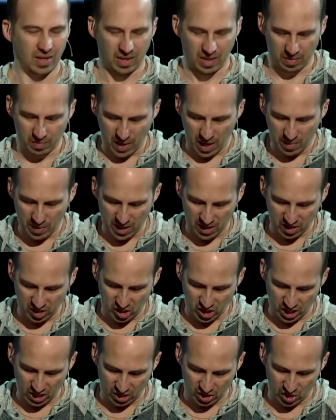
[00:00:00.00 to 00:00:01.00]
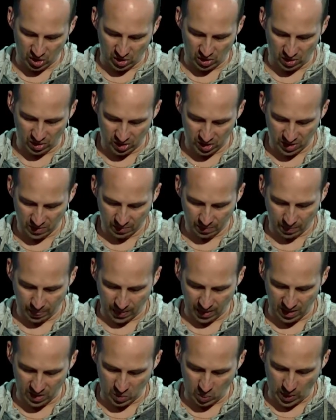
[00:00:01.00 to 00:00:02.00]
Maybe he could change yours
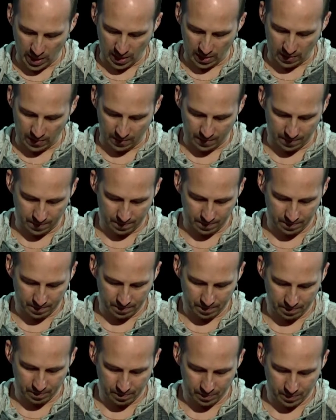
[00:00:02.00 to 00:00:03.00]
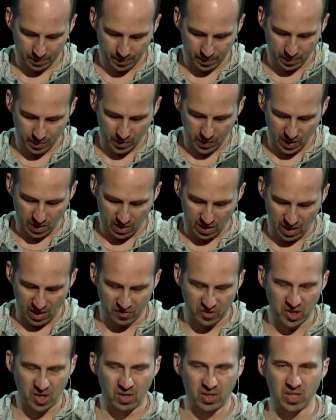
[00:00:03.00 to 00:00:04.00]
as well. You know, I've
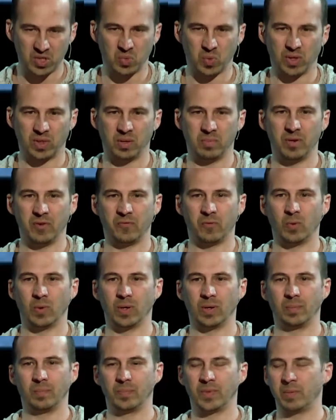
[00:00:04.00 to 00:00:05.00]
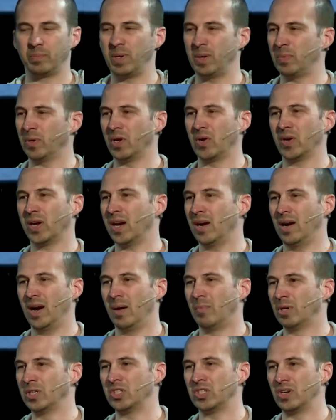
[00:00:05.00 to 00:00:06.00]
shared this with you before, that people don't care how much you